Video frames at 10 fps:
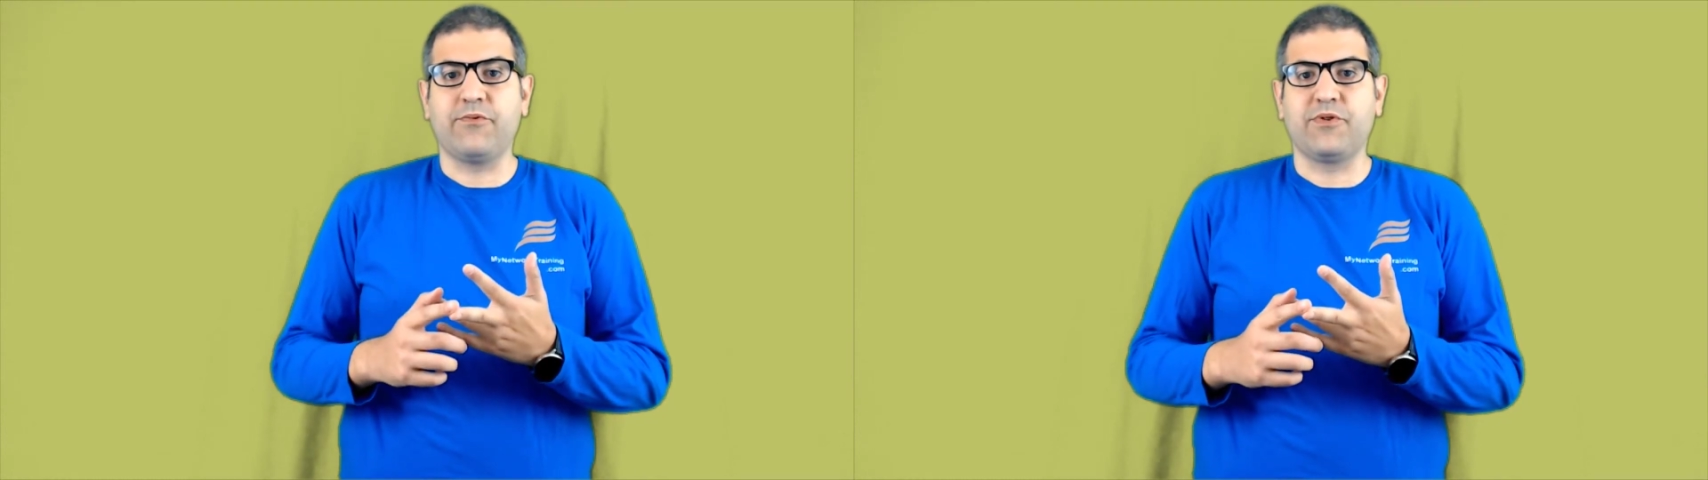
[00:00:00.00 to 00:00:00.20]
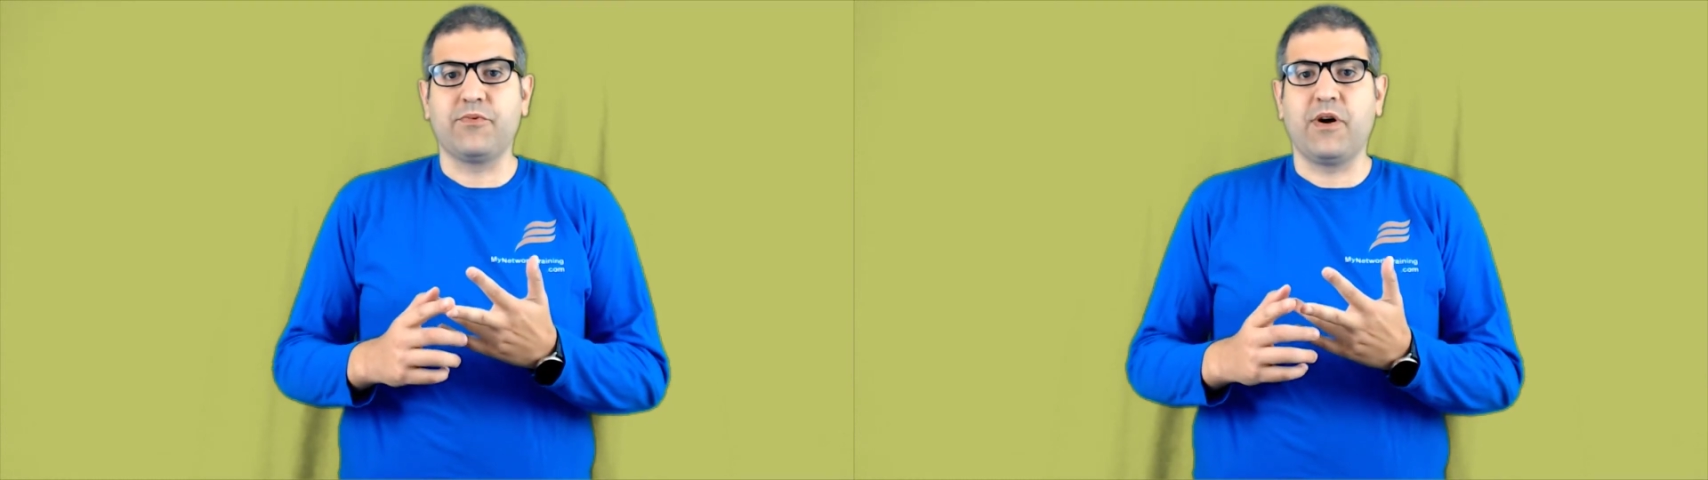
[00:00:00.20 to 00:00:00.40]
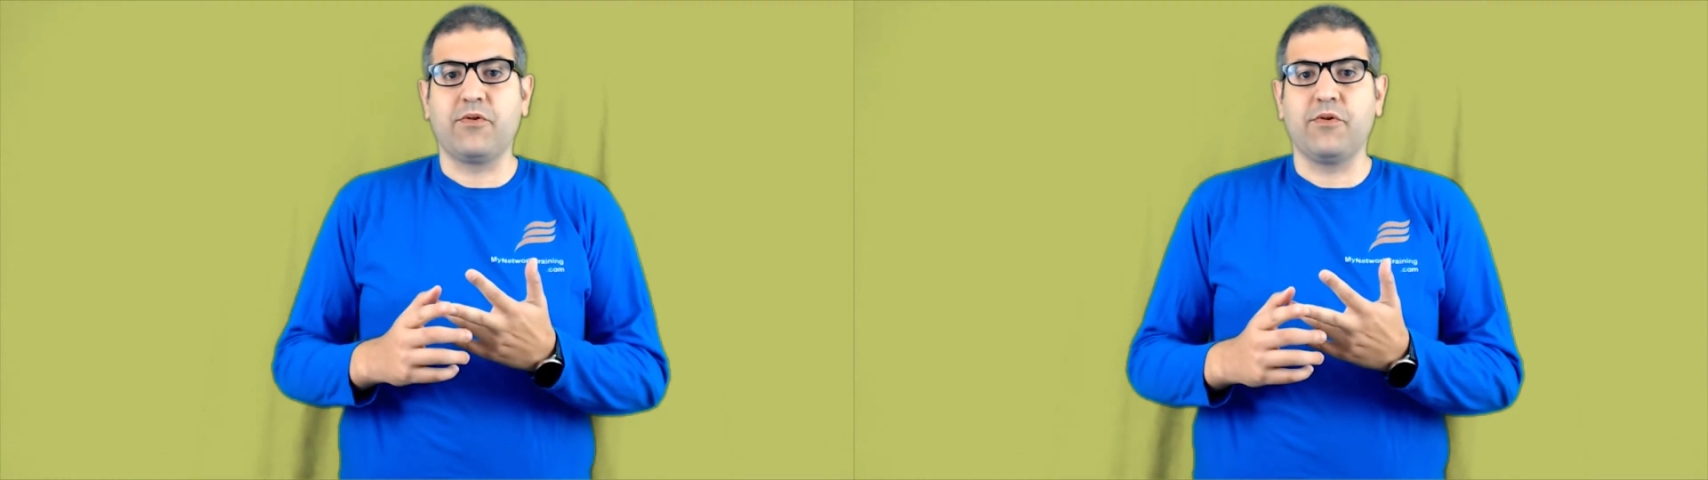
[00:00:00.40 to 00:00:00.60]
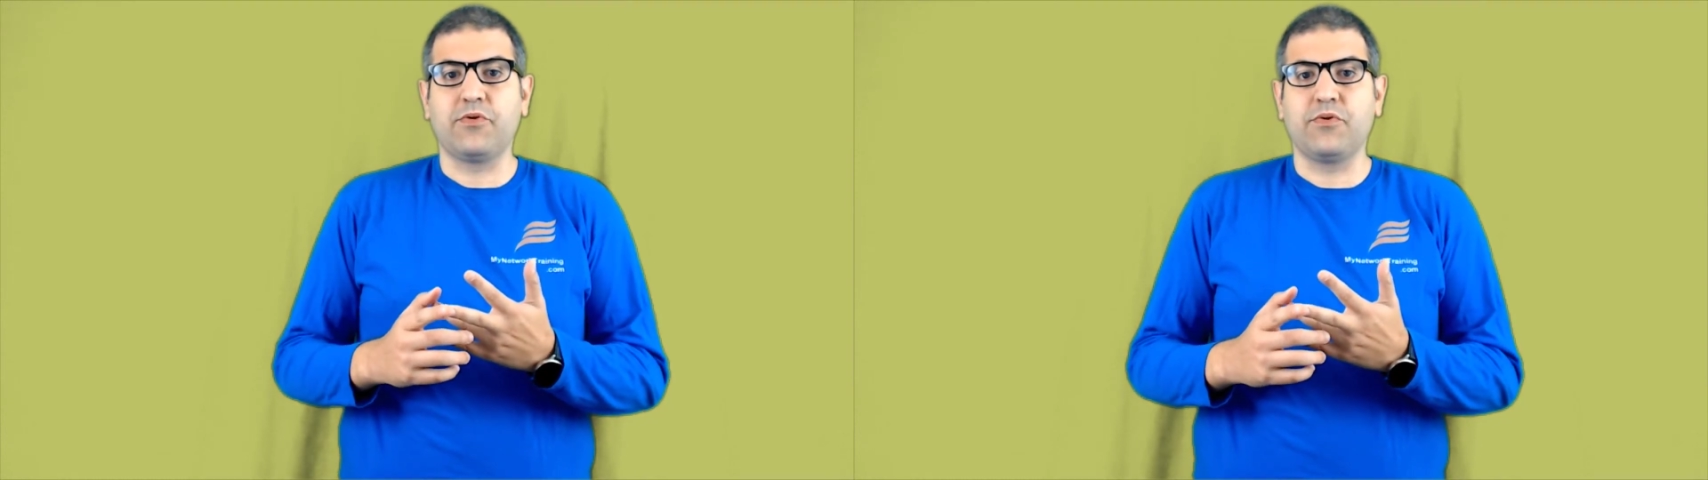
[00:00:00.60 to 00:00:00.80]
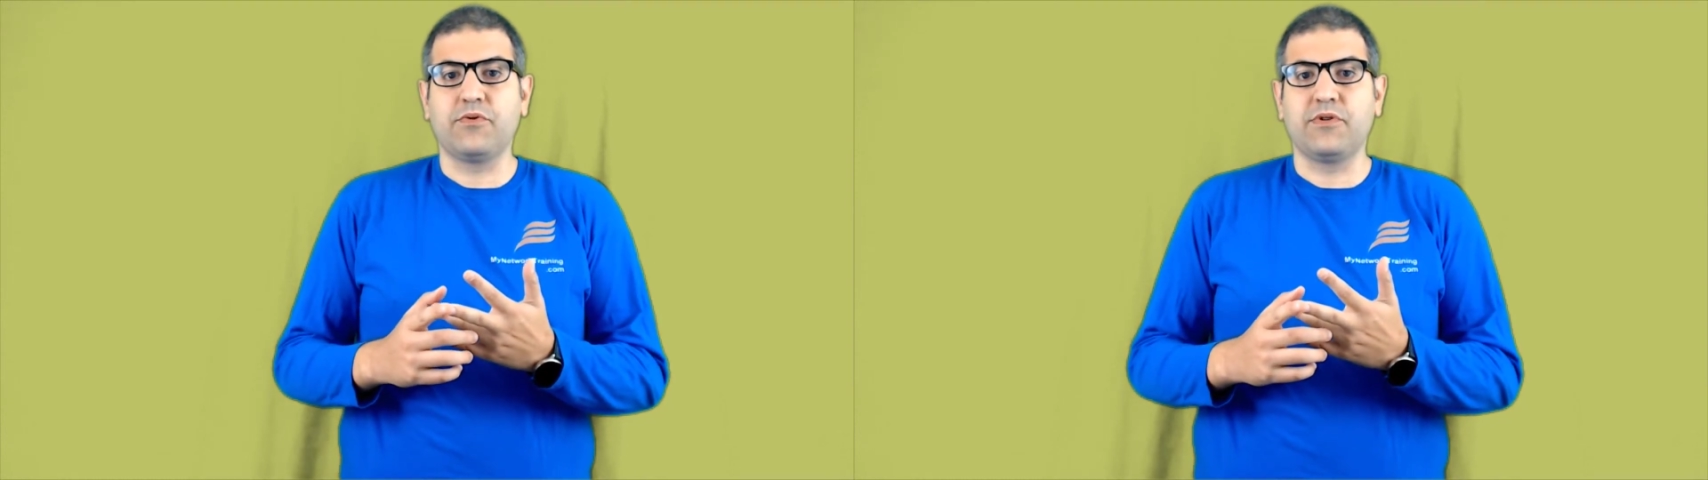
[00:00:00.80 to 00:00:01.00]
which we are going
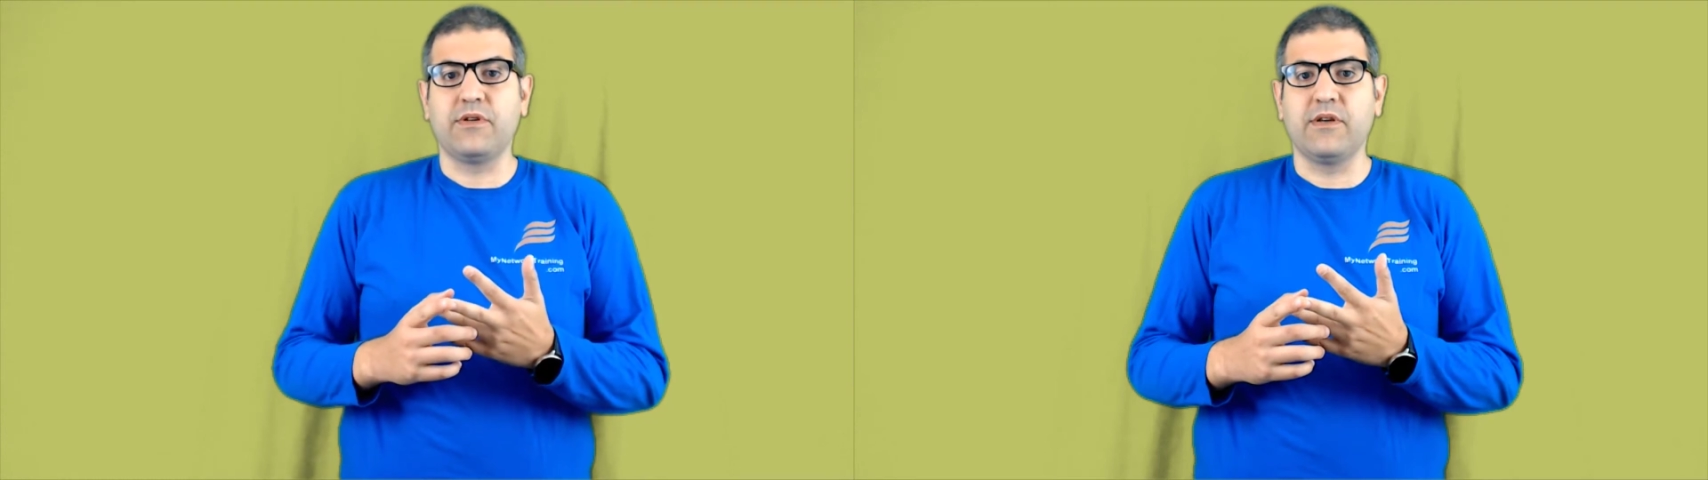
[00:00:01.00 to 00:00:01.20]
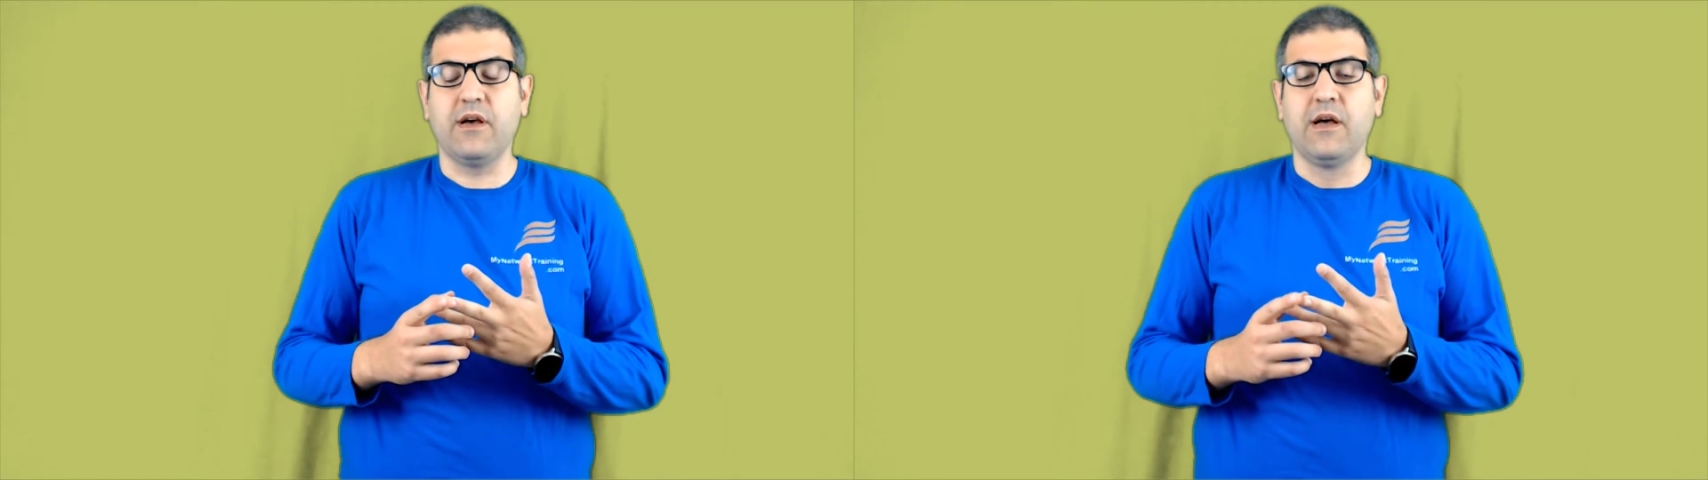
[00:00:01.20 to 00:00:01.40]
to use the